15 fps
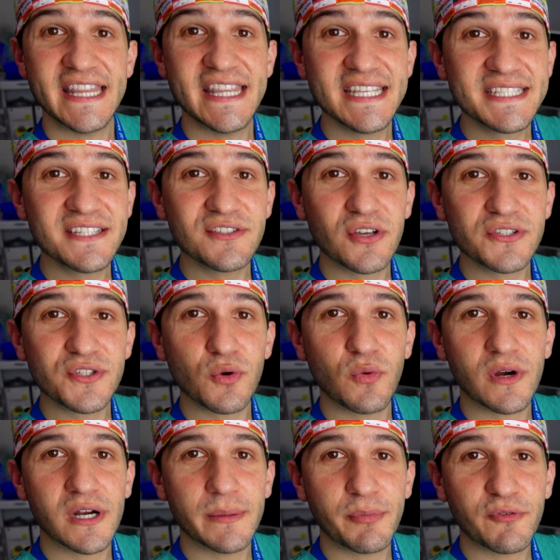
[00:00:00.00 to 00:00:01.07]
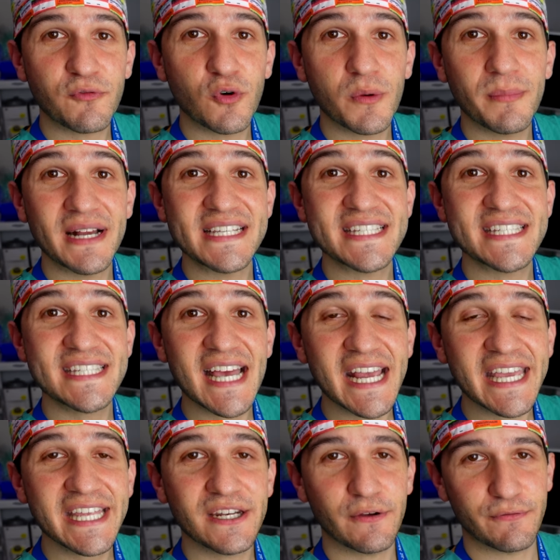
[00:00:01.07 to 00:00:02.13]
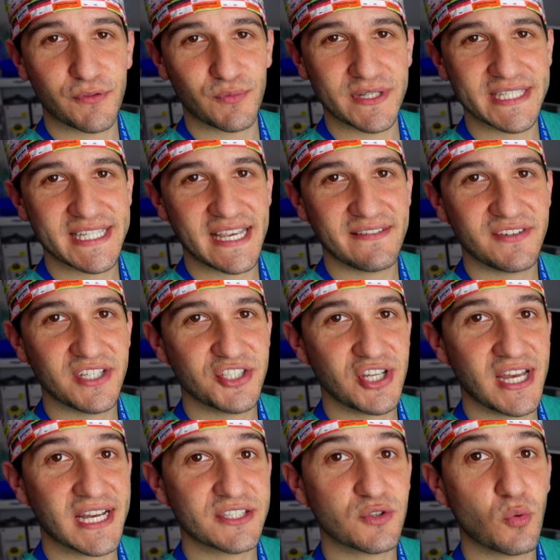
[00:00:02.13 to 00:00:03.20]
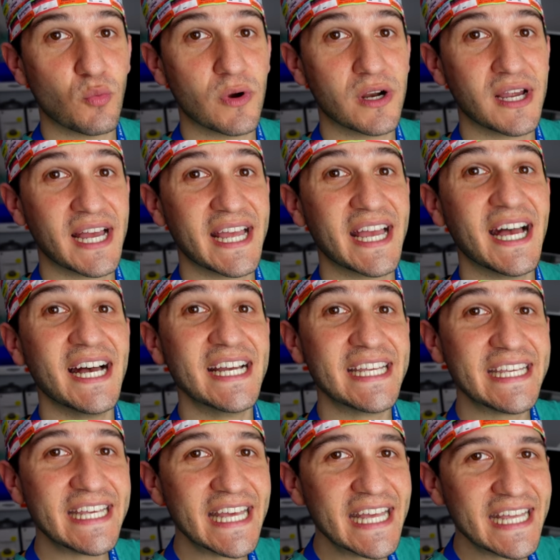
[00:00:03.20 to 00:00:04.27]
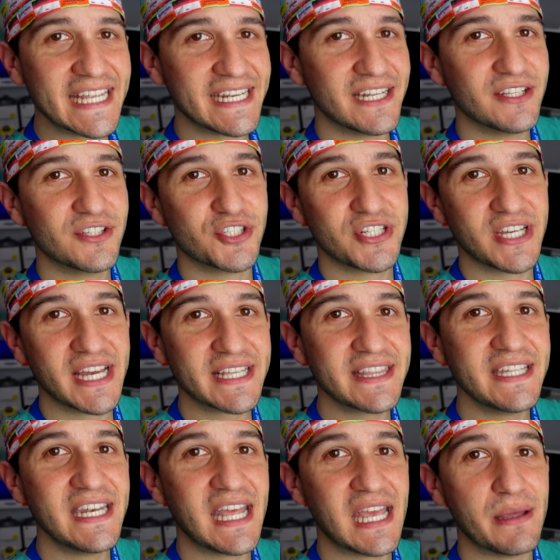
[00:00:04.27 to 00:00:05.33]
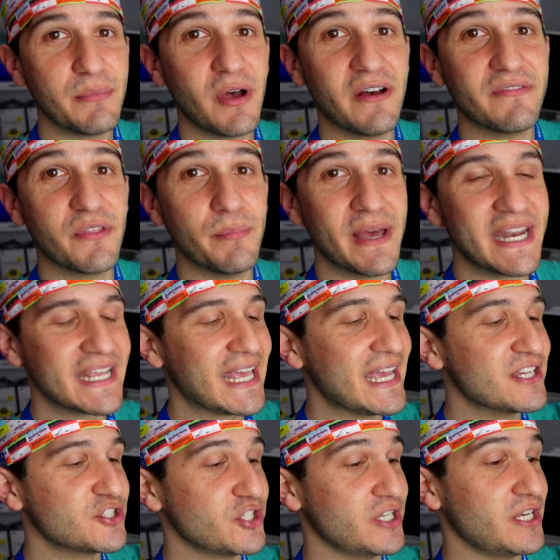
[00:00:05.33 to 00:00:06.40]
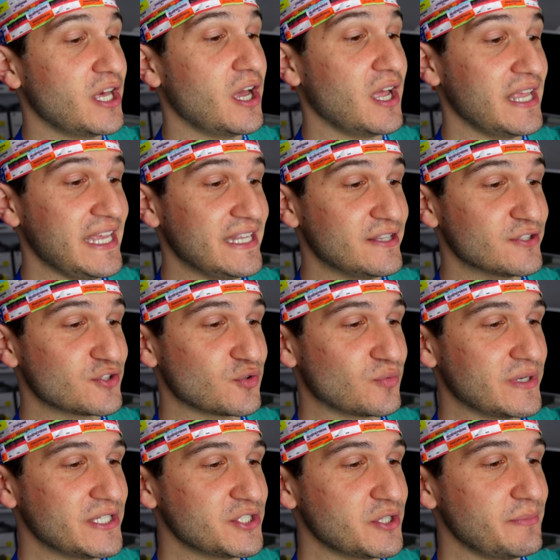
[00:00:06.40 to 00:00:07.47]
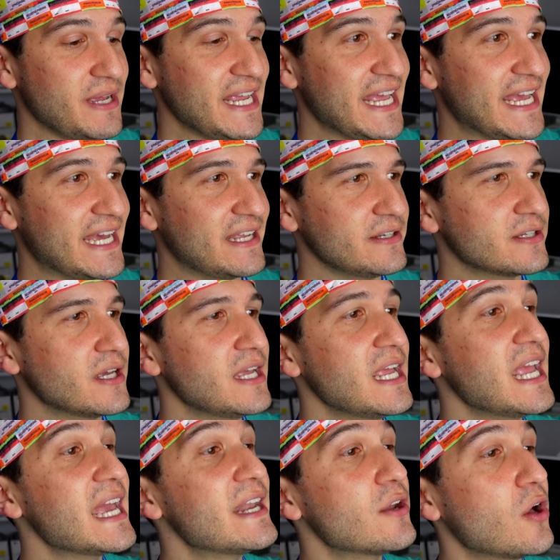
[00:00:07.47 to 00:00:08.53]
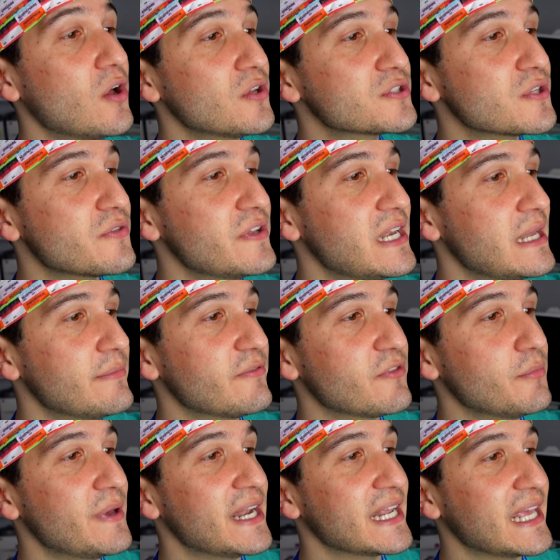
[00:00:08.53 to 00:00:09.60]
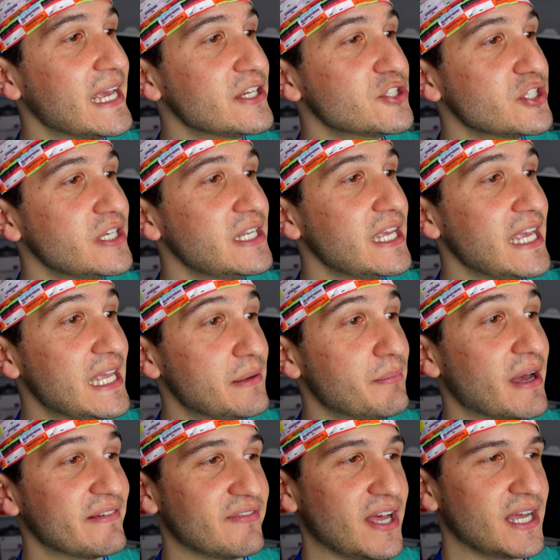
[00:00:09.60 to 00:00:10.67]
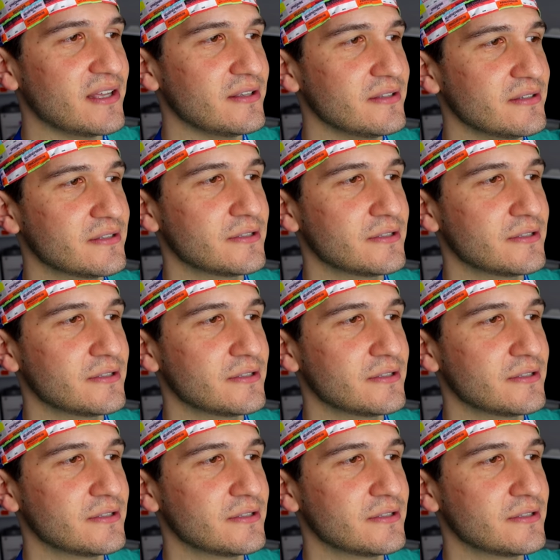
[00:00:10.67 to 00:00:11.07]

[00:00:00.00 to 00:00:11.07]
This is also where I perform my second of three safety checks, where I again check the name of the medication in the syringe in my hand and also the name of the medication in my vial.